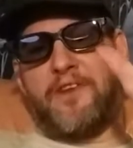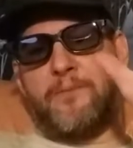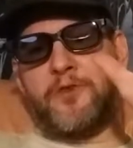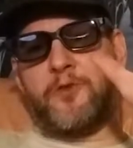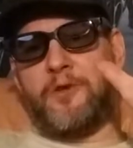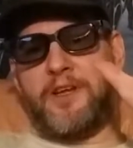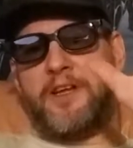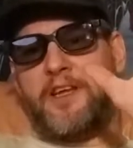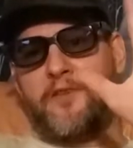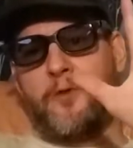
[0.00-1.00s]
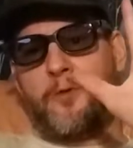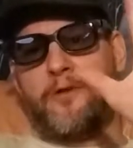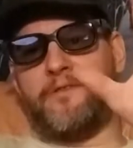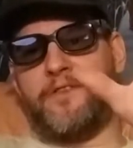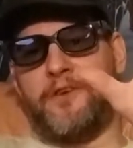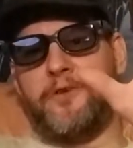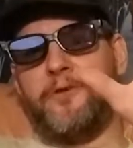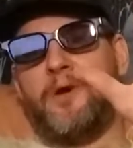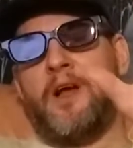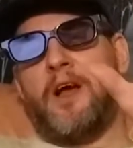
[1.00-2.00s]
and I'm sort of going to give you a
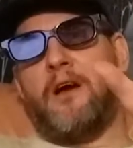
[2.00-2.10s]
review